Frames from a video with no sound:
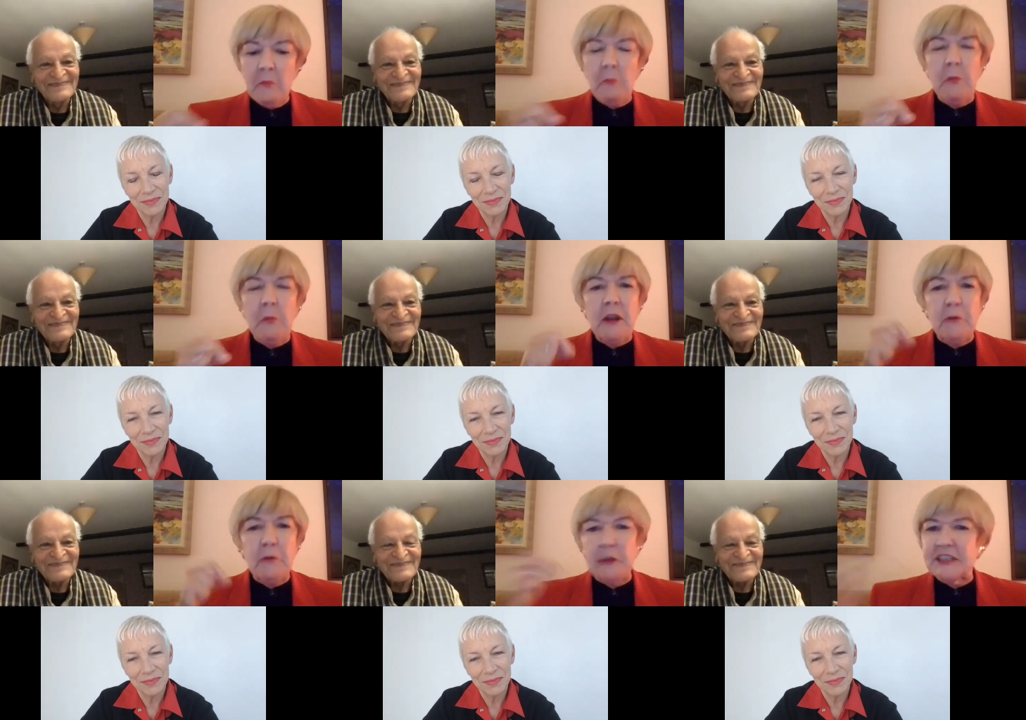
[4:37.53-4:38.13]
Speaker 1: But
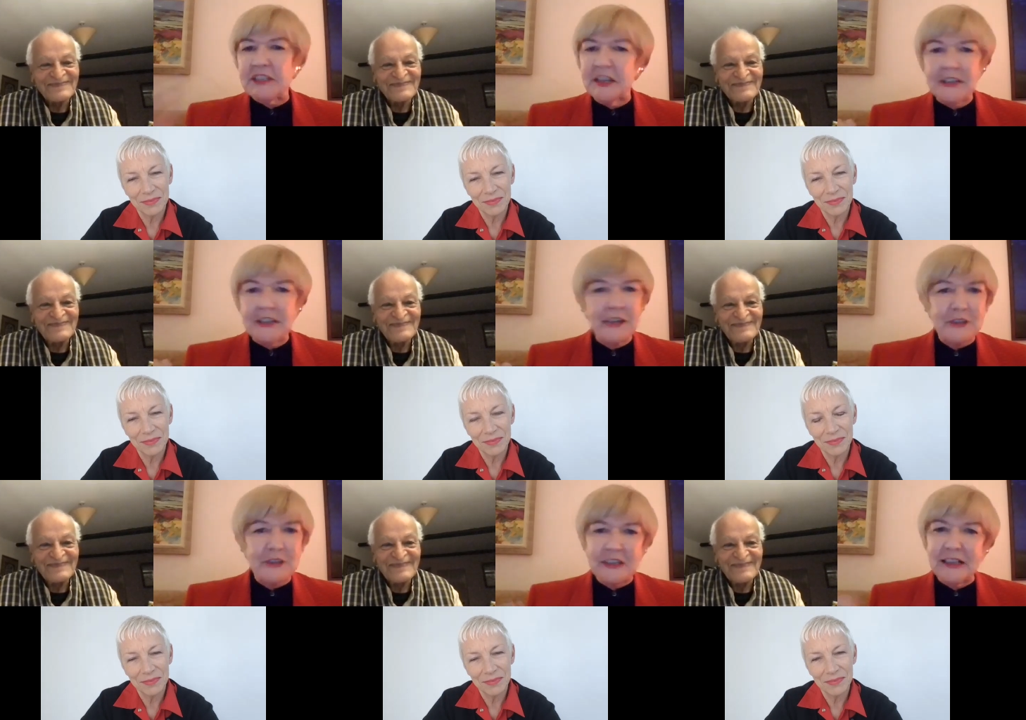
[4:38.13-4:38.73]
if we turn now
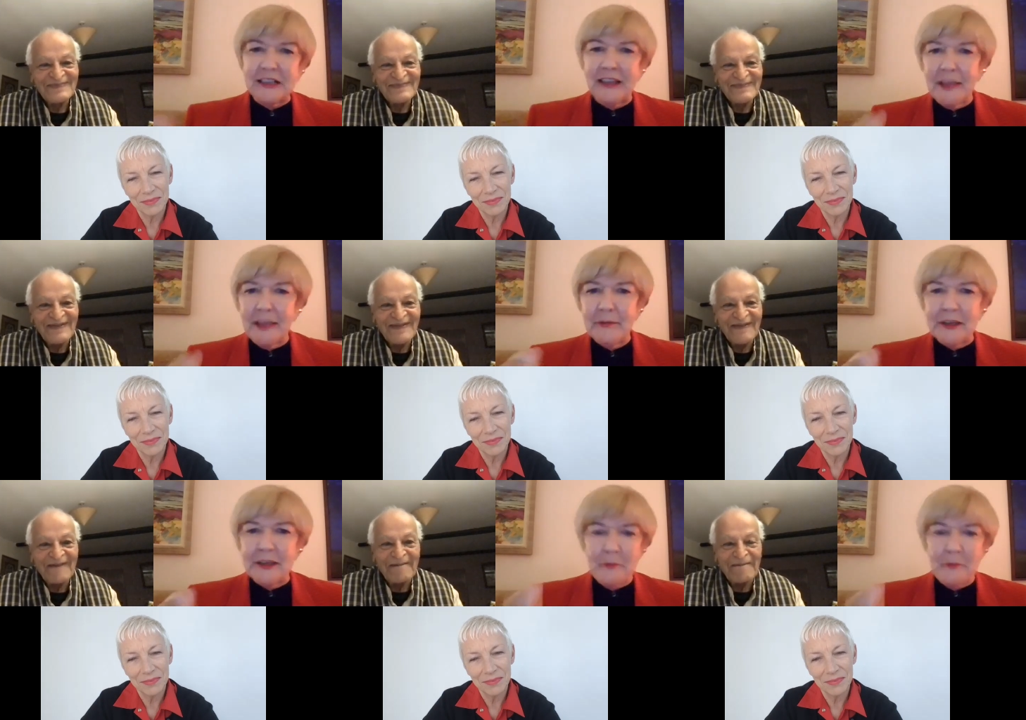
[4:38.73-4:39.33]
to the
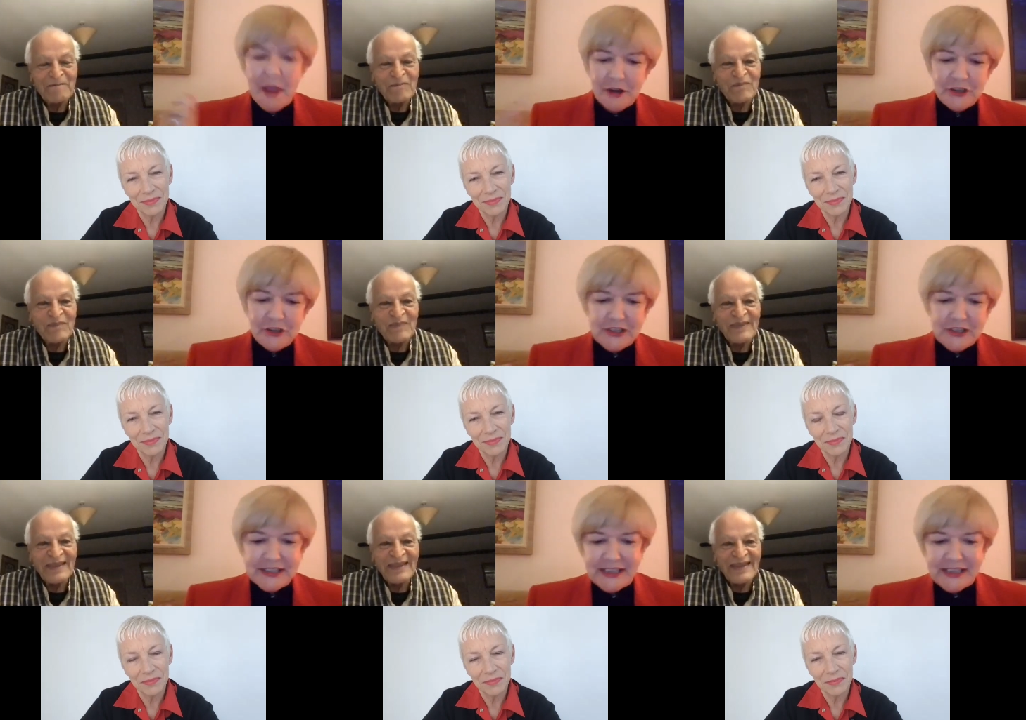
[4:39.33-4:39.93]
climate
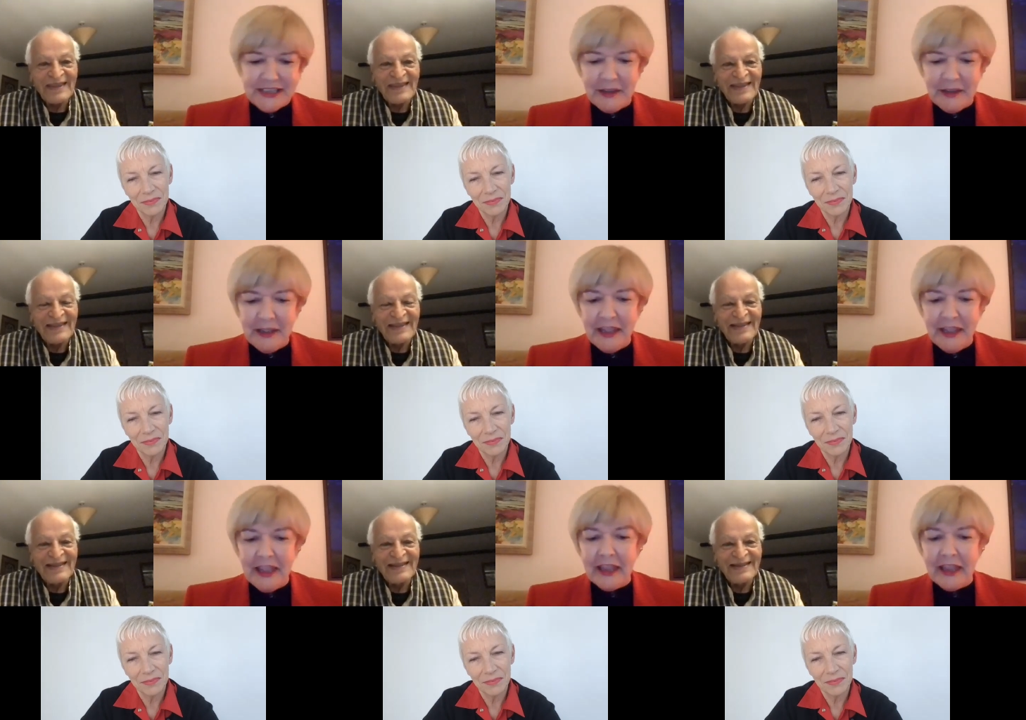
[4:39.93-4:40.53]
emergency,
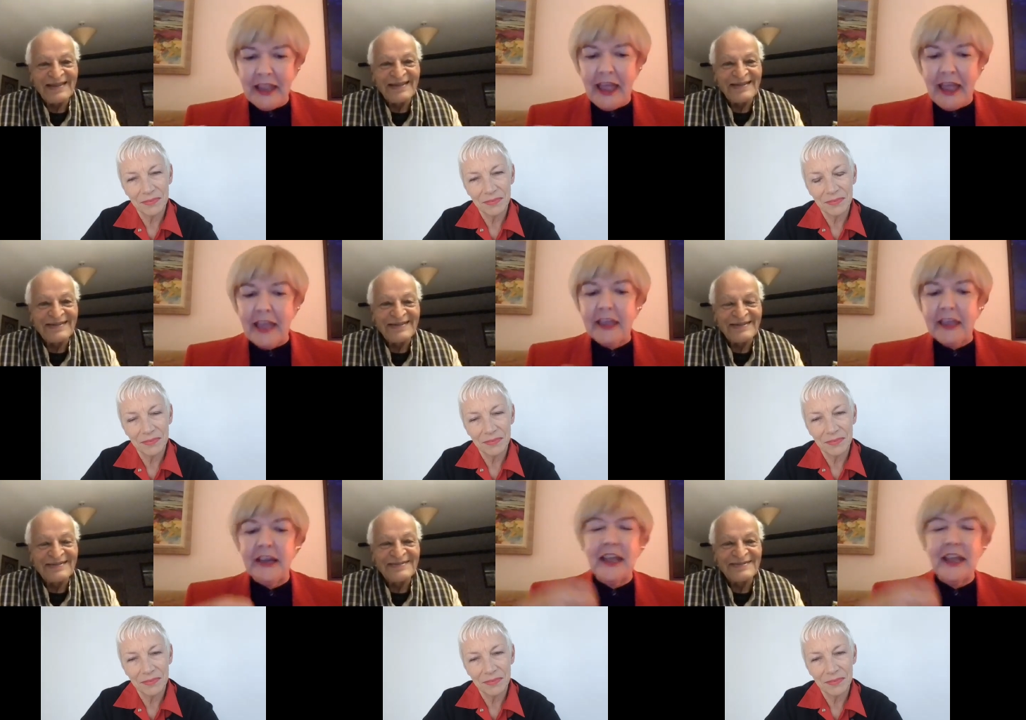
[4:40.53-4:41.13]
uh,
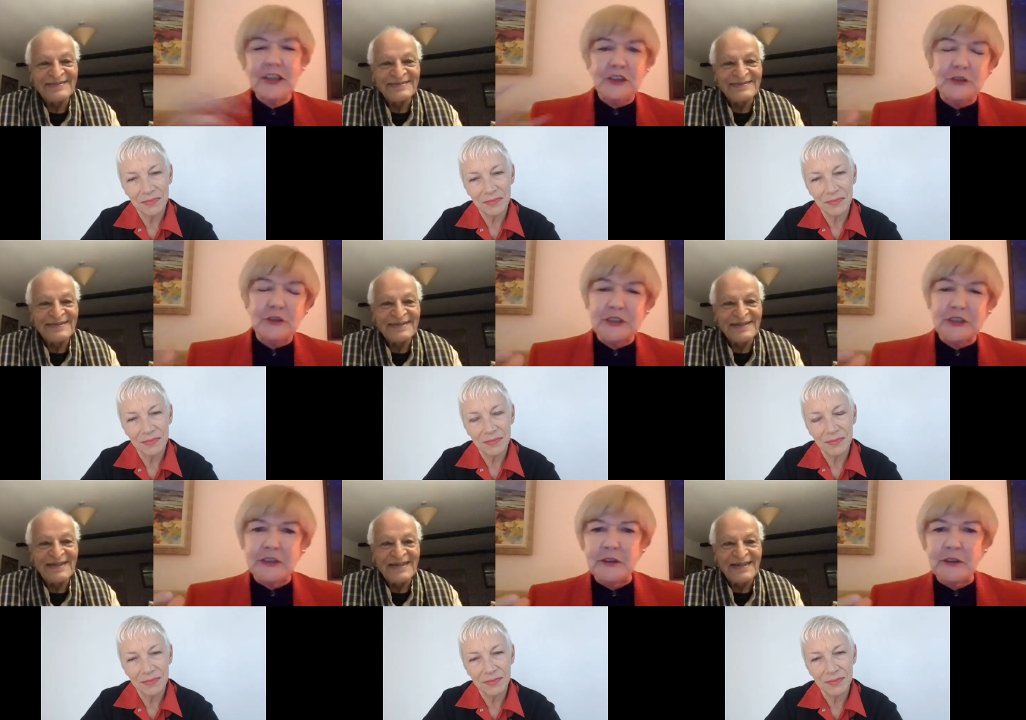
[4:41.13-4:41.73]
can I ask you
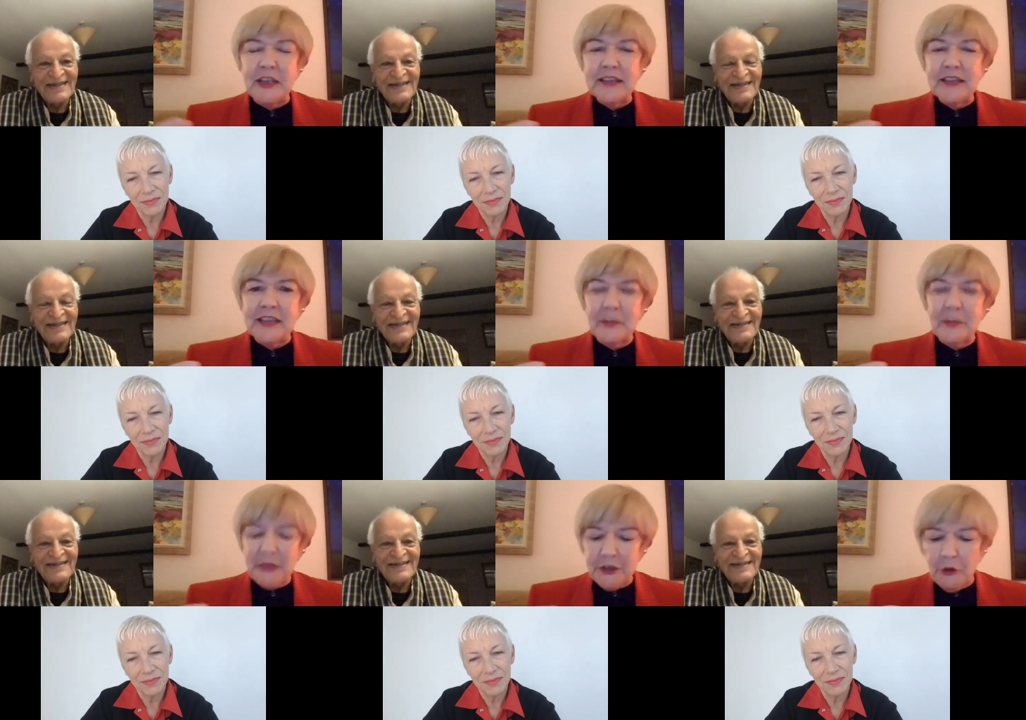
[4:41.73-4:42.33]
to tell
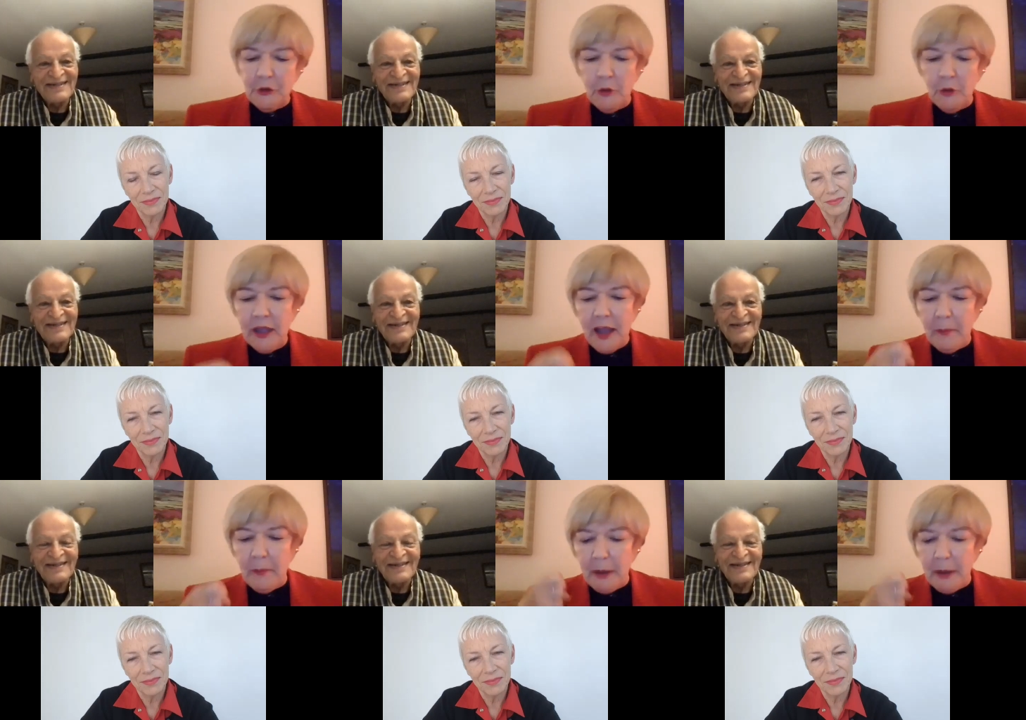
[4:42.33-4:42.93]
me, you know,
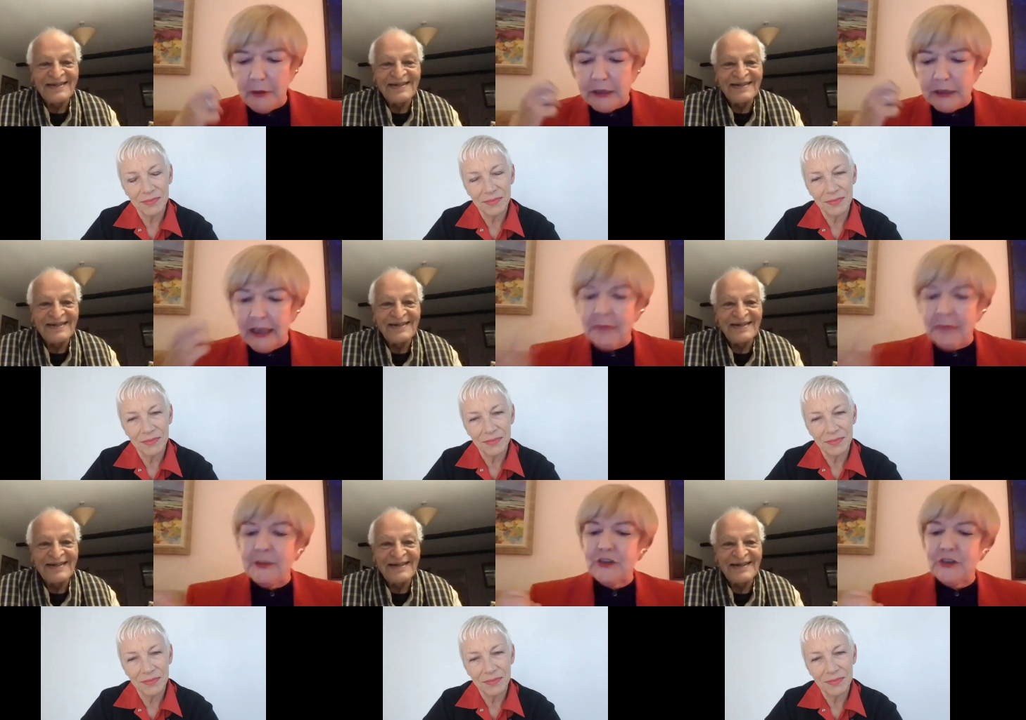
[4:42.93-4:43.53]
about
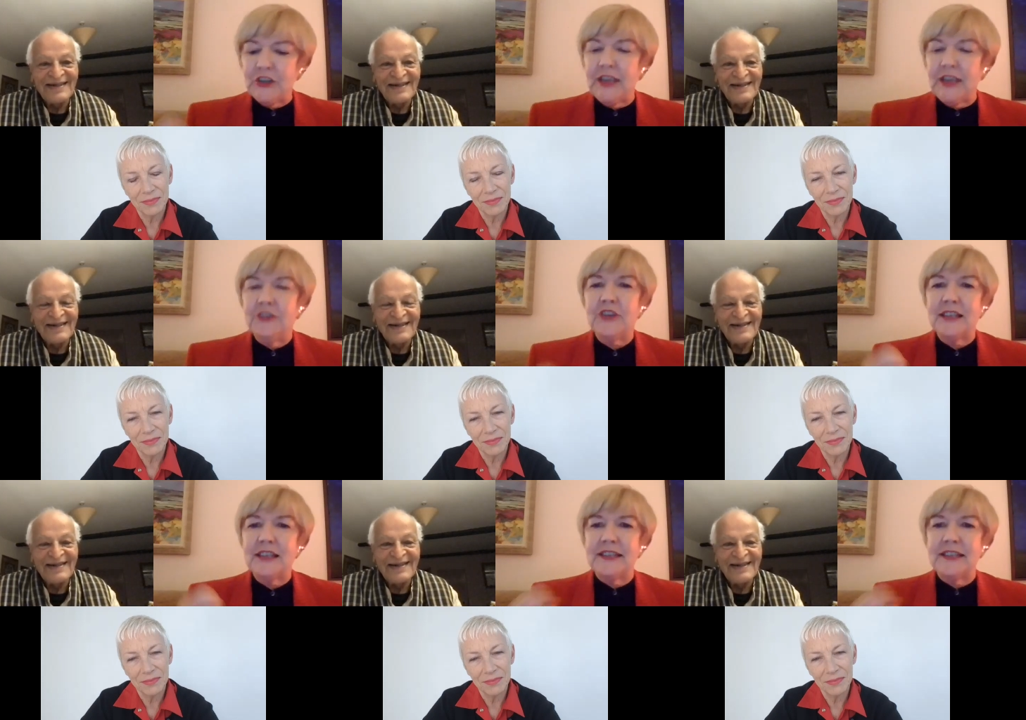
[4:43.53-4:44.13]
climate change
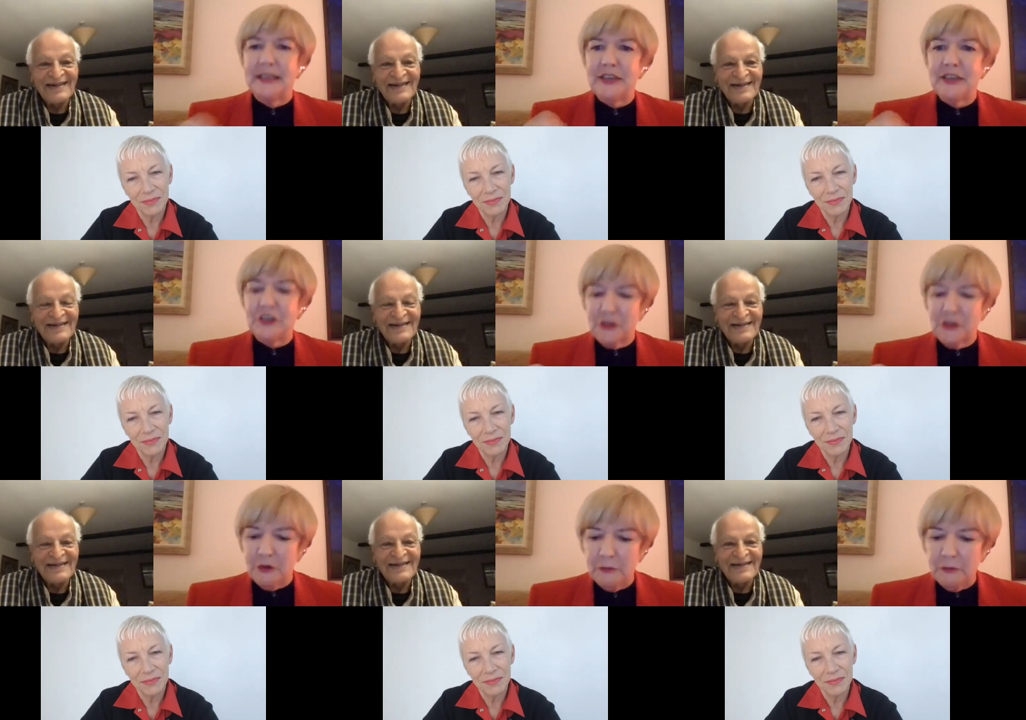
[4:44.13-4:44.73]
as an
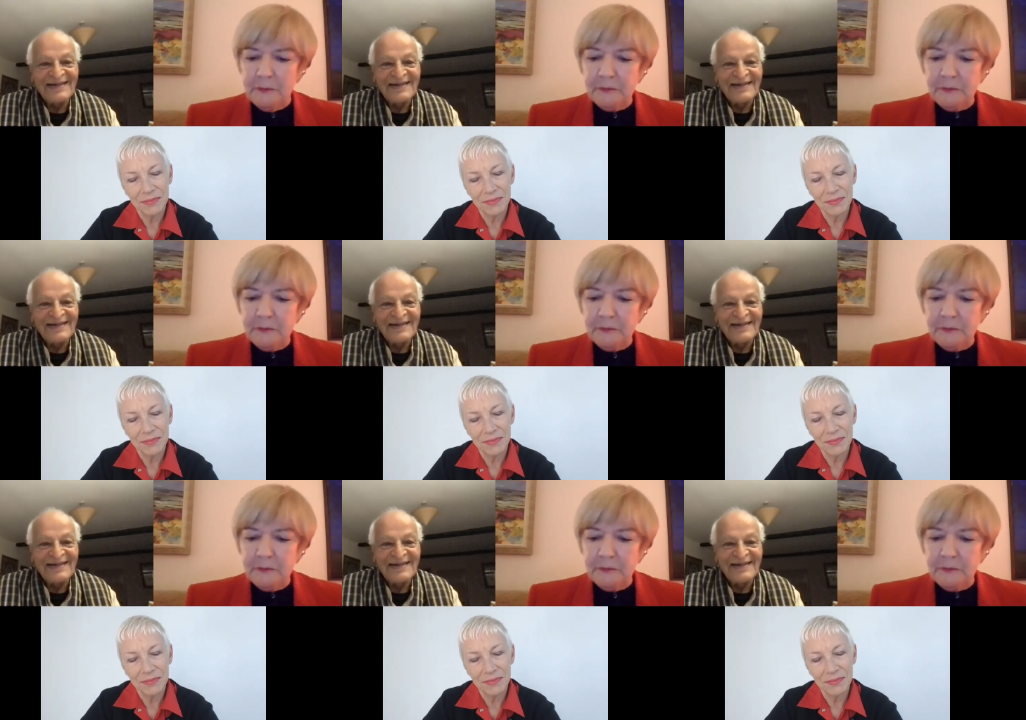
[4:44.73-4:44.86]
issue?